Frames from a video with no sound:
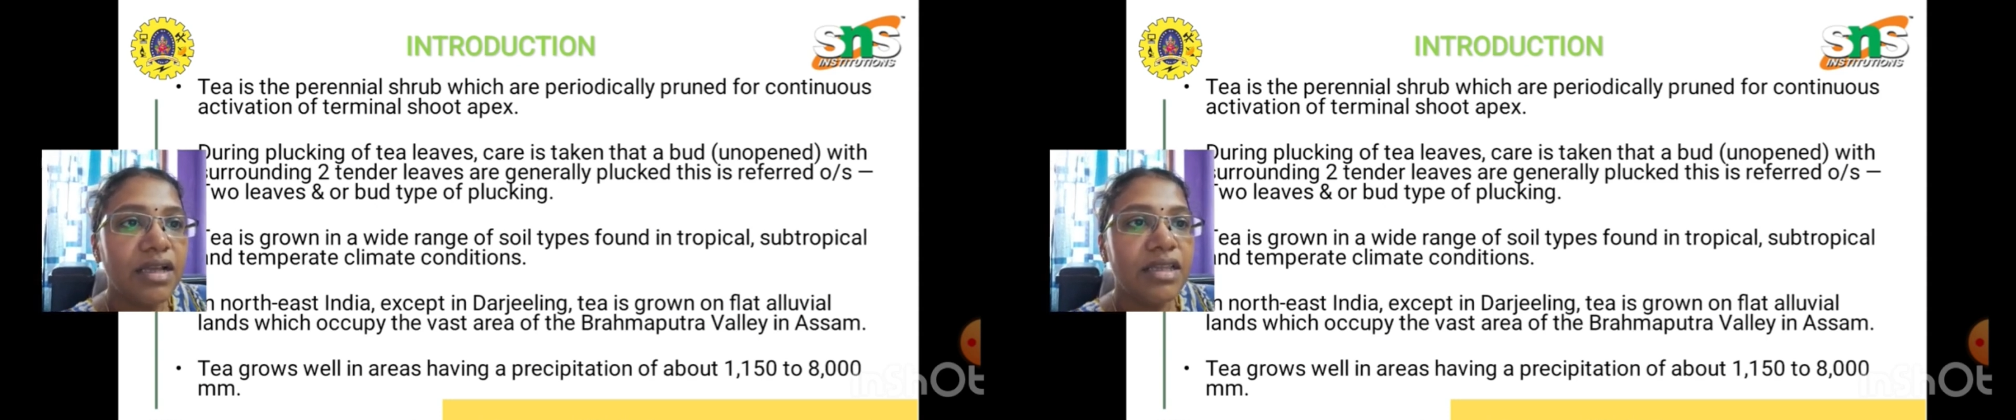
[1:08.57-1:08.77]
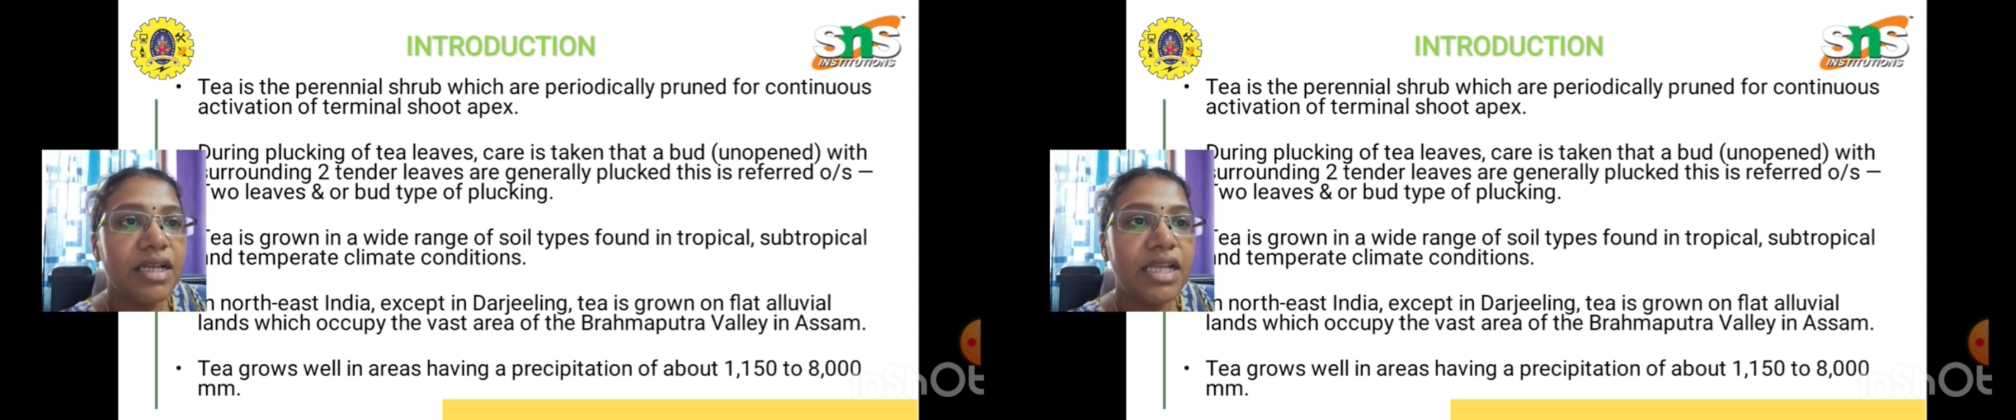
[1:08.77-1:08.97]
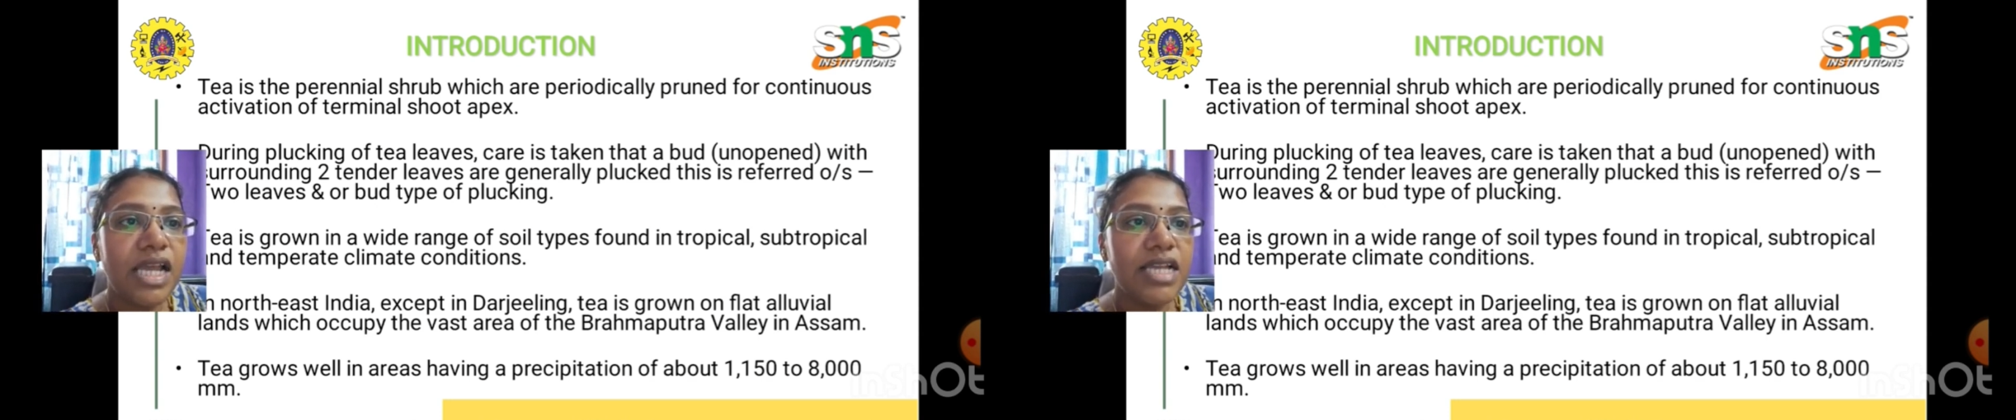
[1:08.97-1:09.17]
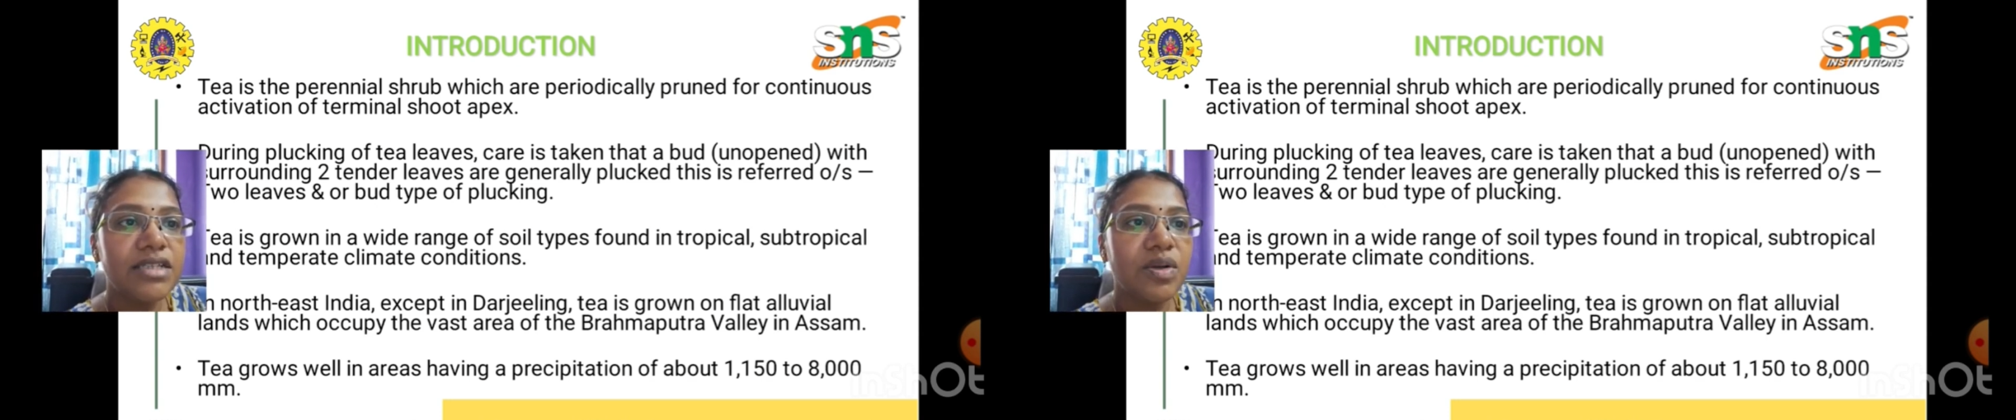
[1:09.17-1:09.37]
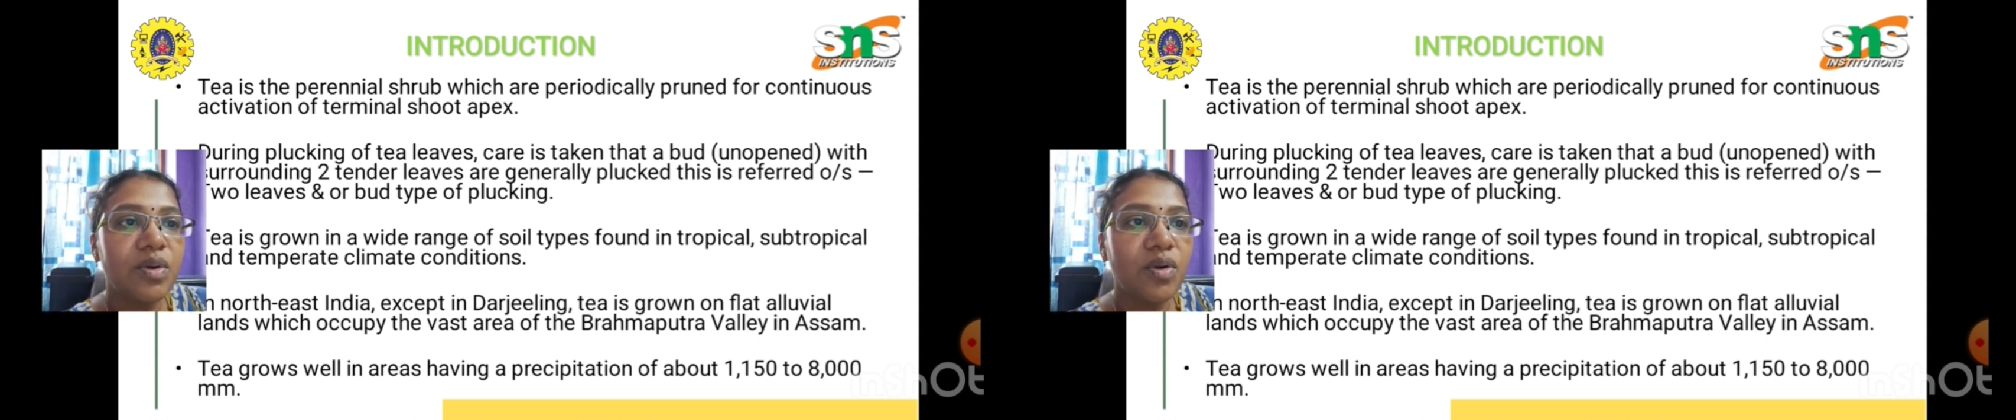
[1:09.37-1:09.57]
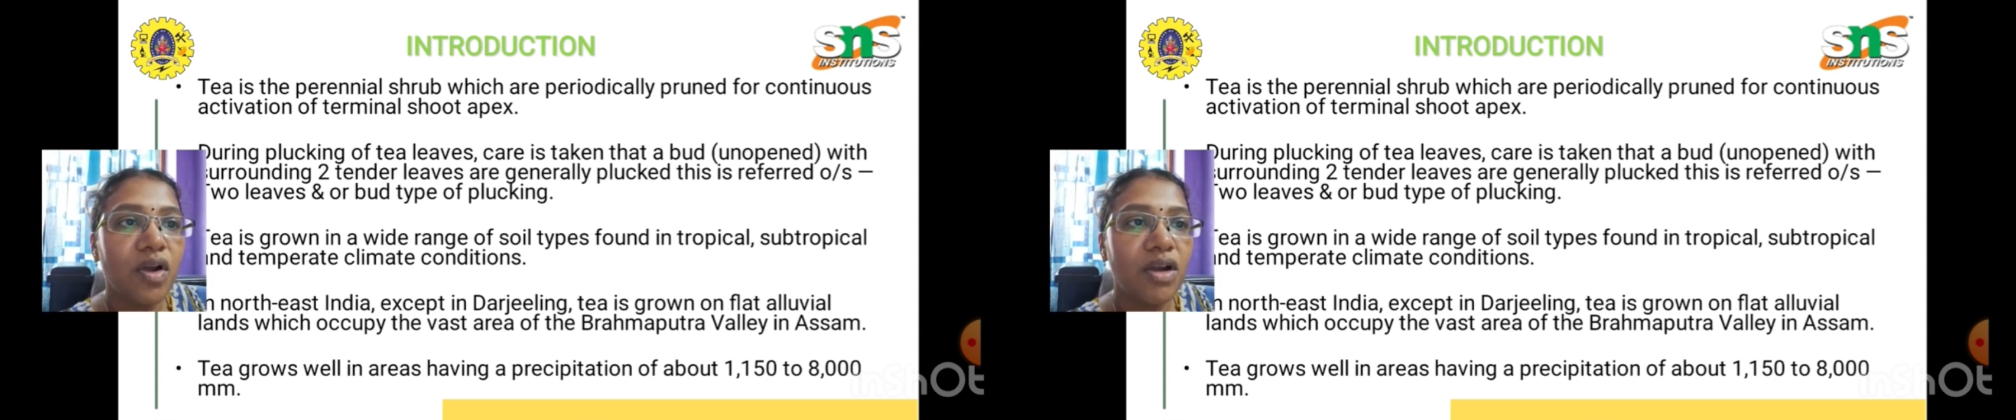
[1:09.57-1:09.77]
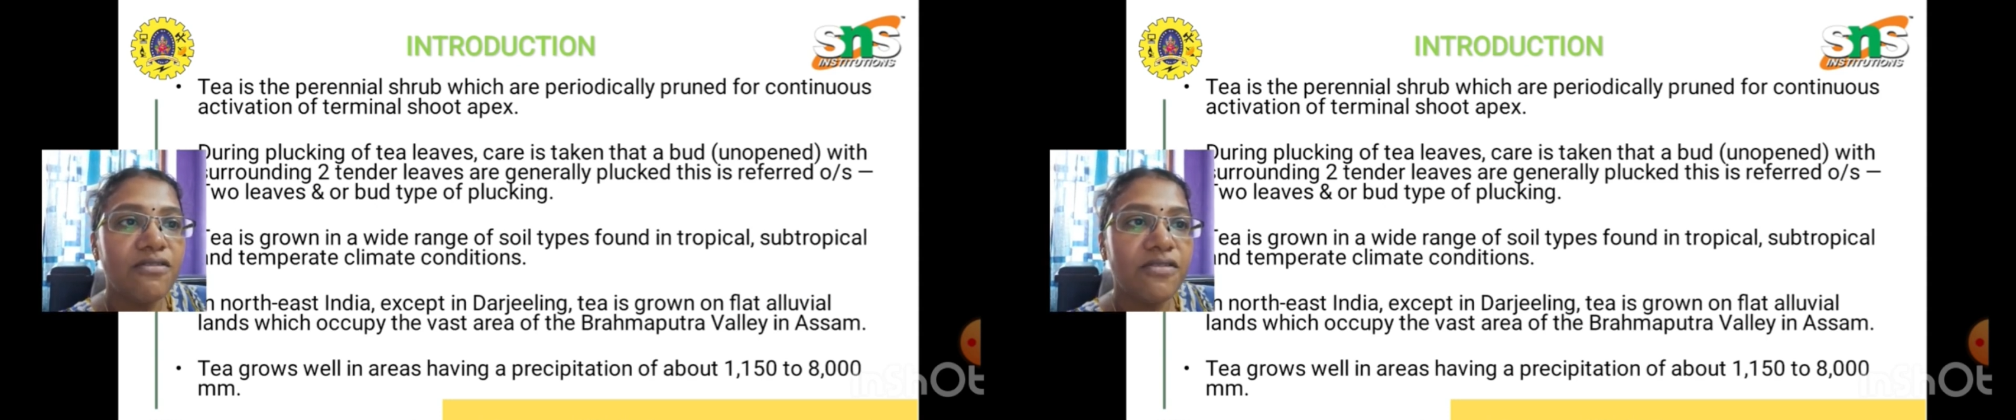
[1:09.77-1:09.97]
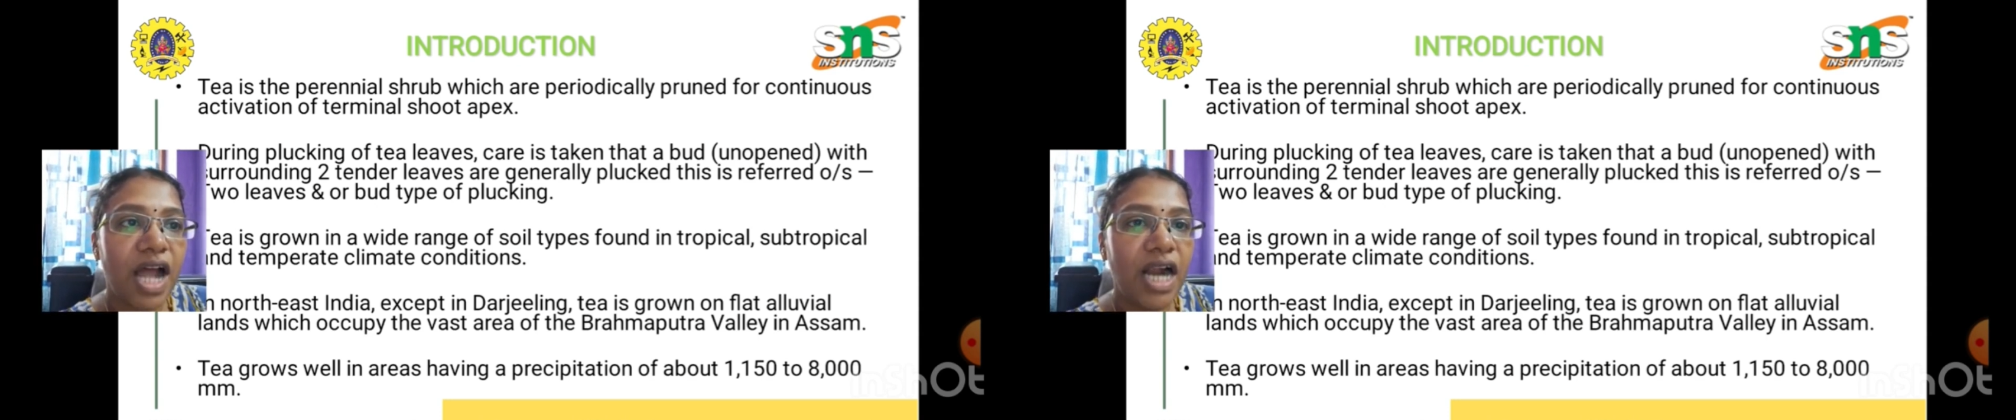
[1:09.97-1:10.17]
the tea is grown on
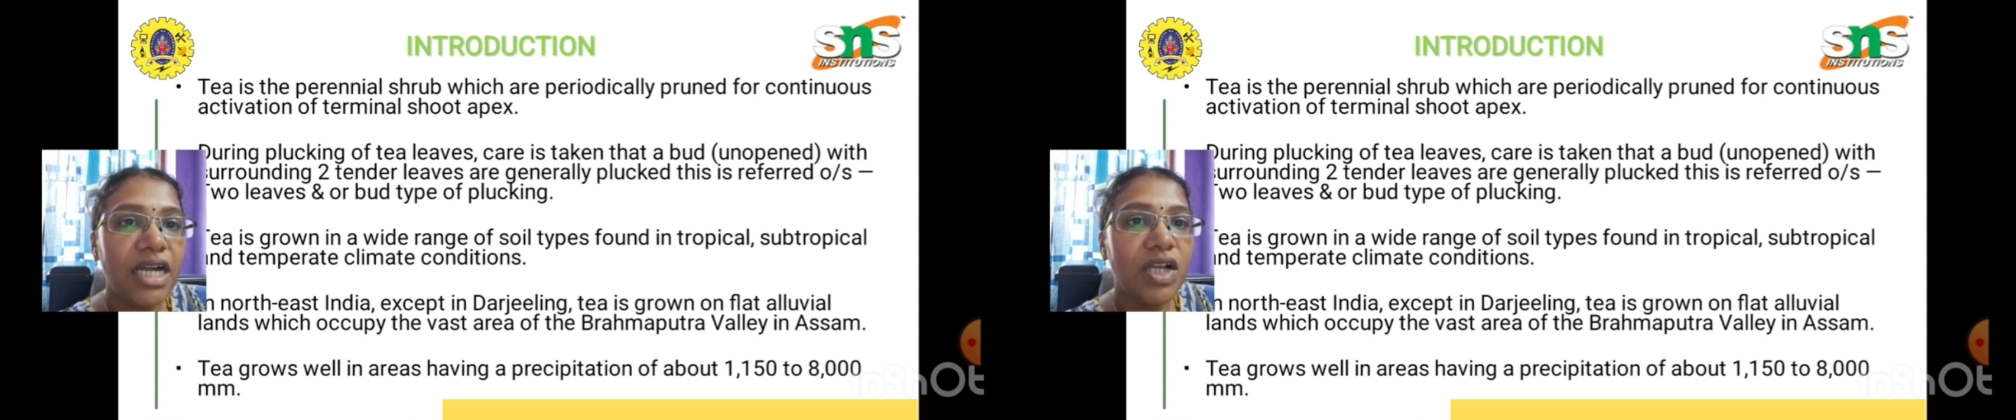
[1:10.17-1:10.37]
flat